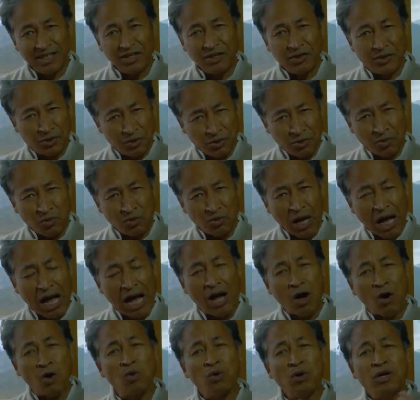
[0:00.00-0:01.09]
You know,
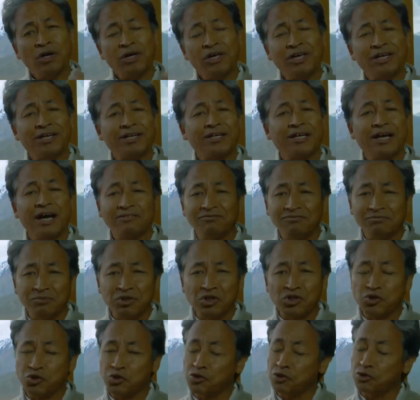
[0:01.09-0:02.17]
how in government
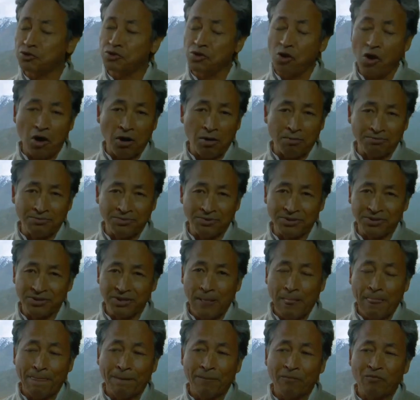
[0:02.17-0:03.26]
jobs,
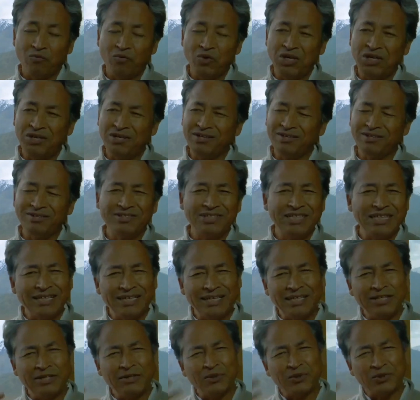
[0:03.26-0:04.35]
we
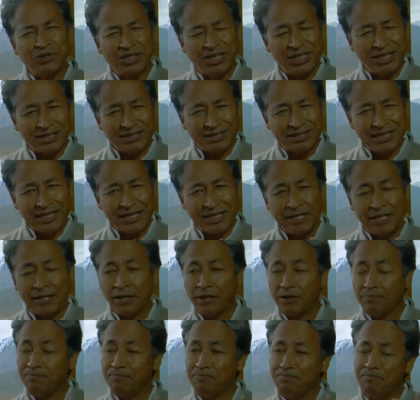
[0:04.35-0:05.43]
really don't get any
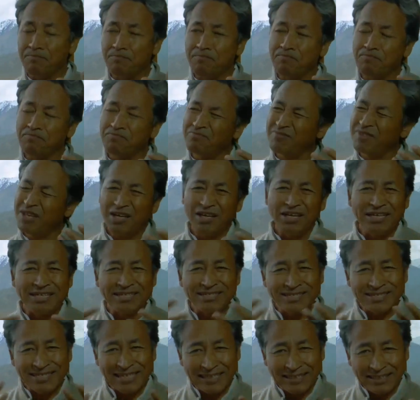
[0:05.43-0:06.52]

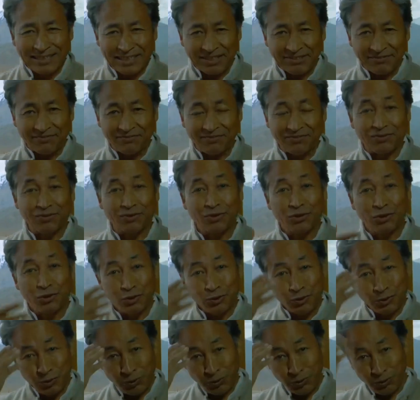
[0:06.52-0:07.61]
incentives
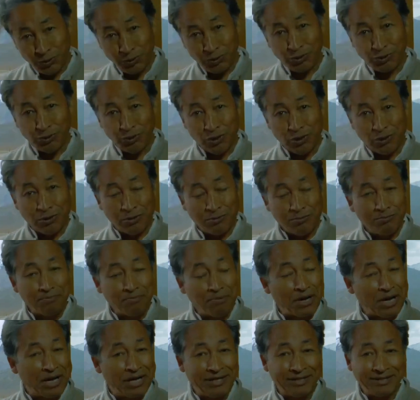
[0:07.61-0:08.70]
to use your
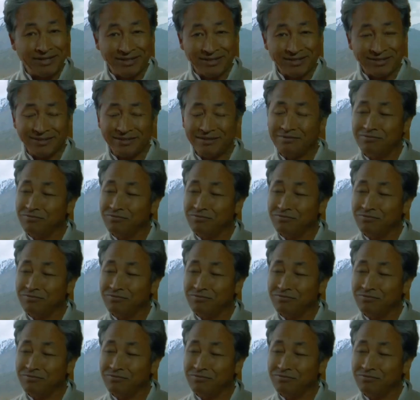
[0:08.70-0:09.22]
brains